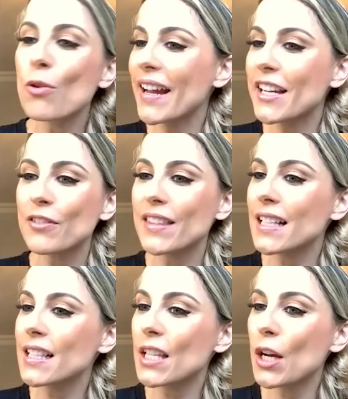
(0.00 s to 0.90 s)
I don't
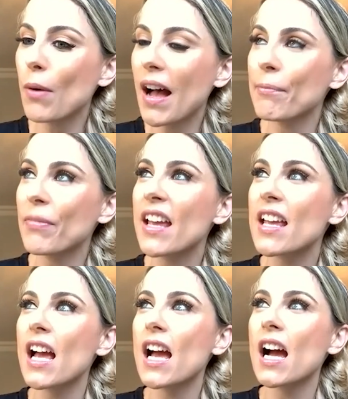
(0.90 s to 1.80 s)
think so. I'm,
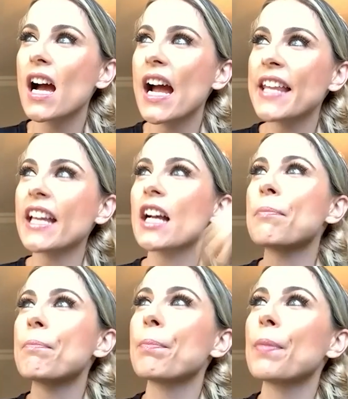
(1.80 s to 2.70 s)
mm-hmm. I think
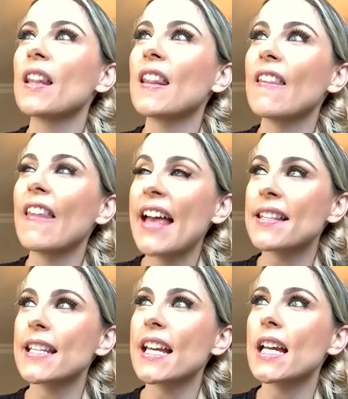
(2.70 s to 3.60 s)
a
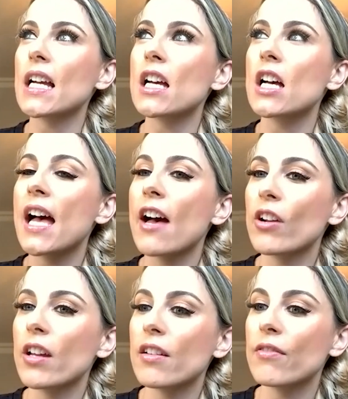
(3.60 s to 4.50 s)
blessing
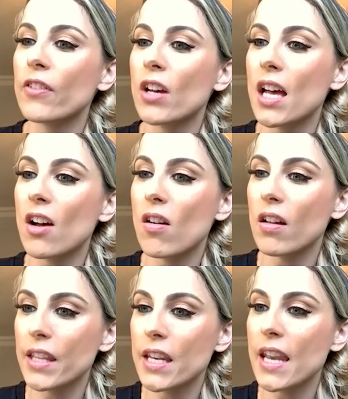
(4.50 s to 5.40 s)
out of
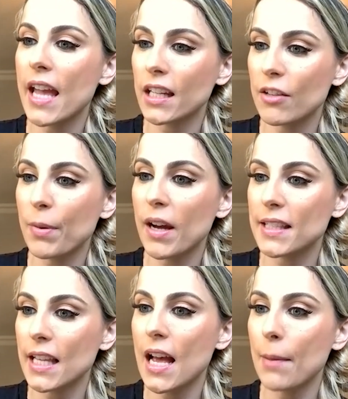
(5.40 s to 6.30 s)
all the negative press
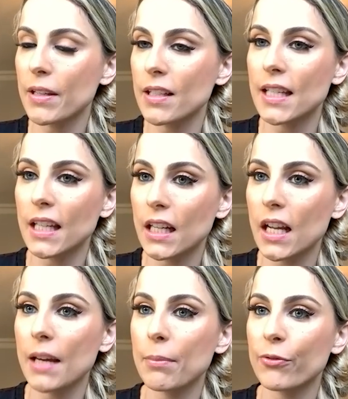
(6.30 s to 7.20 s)
that happened to Tiki and
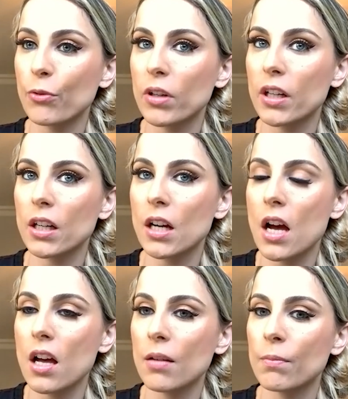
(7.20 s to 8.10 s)
I before
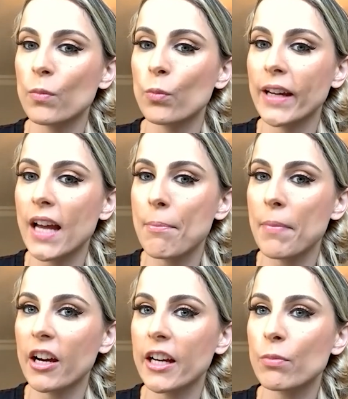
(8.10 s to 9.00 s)
um, we got
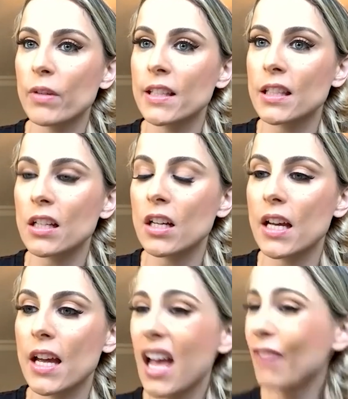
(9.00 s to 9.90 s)
married was
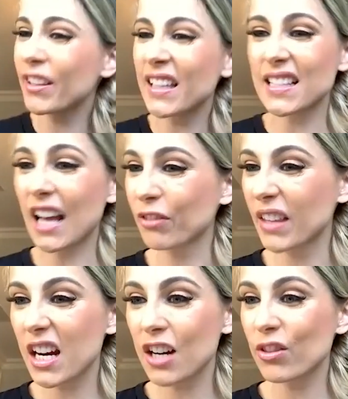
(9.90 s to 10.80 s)
everything's out
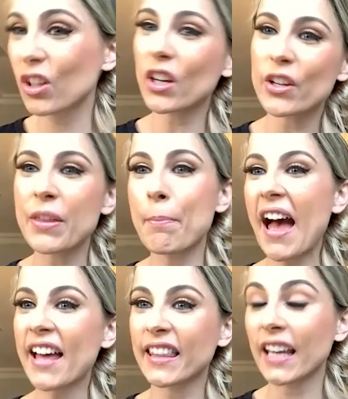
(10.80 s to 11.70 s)
there, the good, the
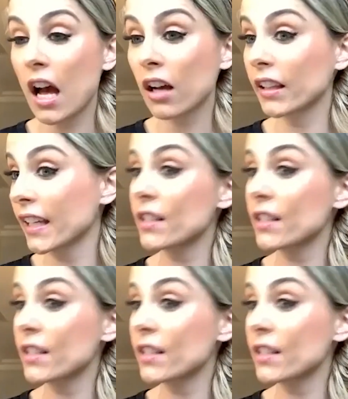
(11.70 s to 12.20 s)
bad, the ugly.